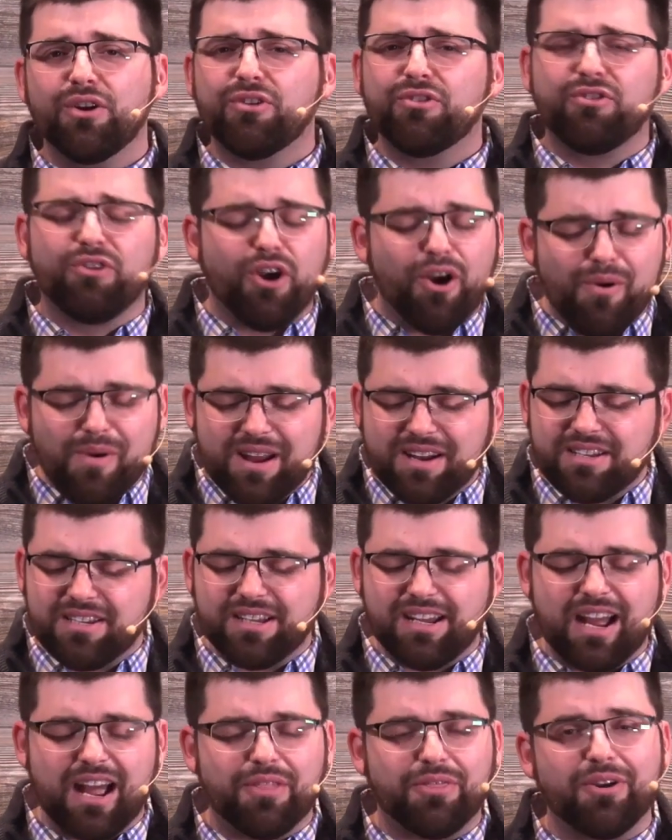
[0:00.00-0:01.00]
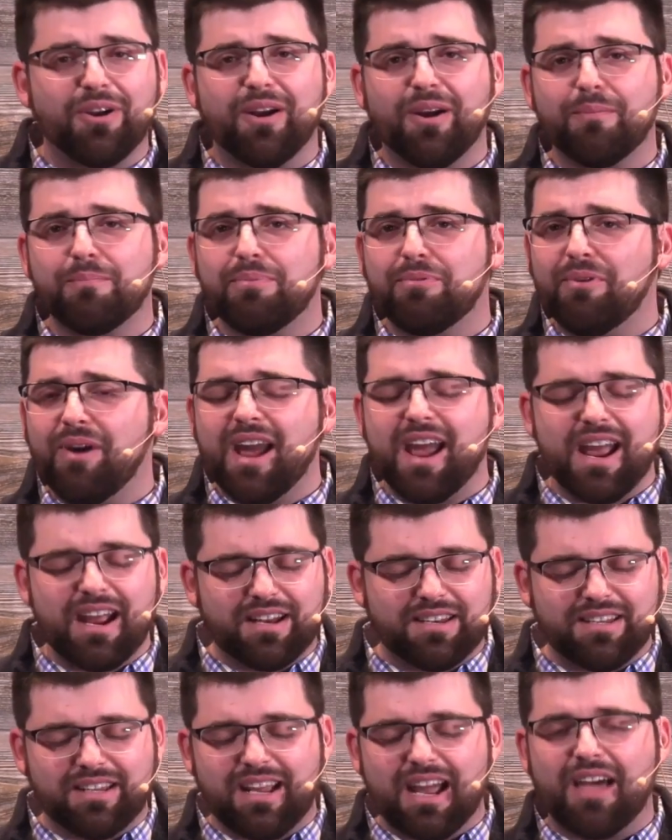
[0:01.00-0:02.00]
growing together,
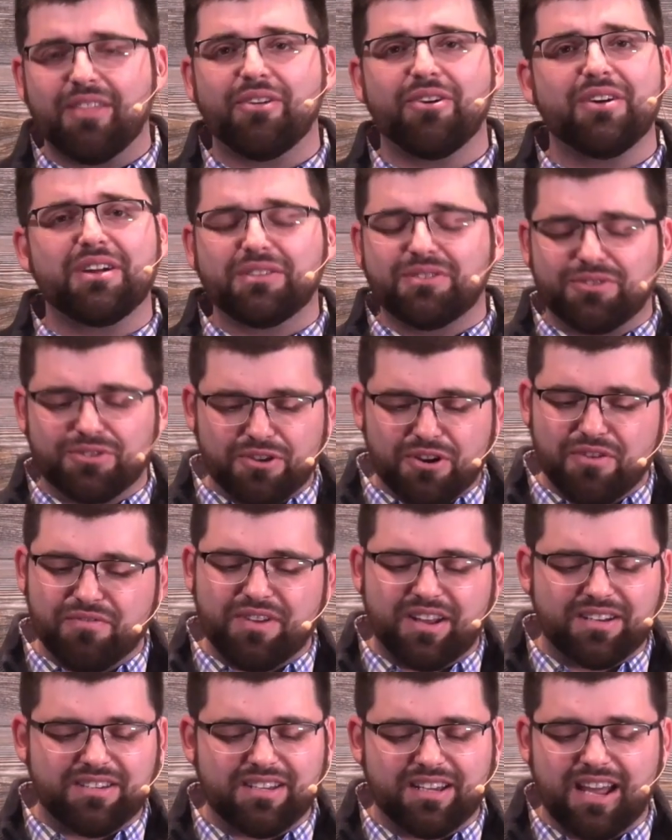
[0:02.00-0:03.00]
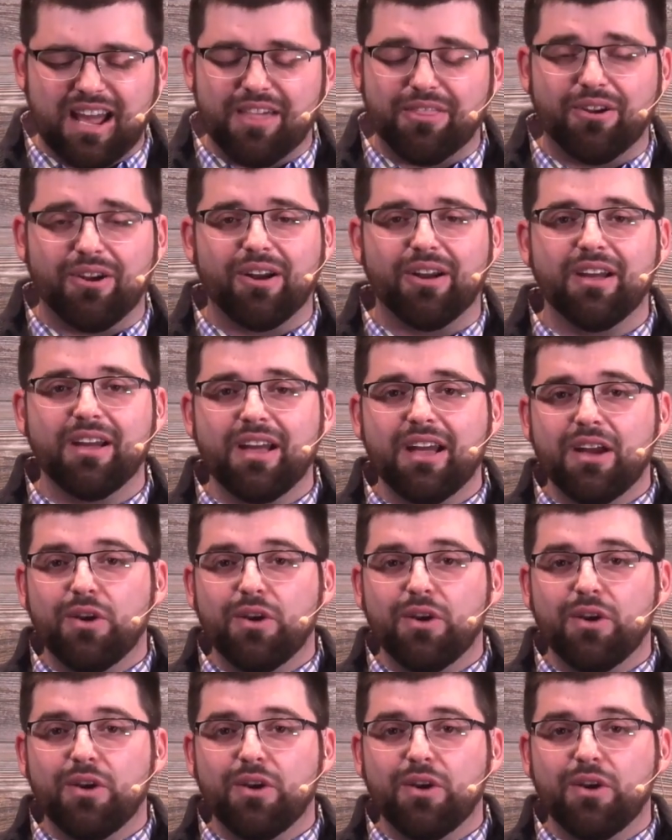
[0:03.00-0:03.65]
praying together, and serving together.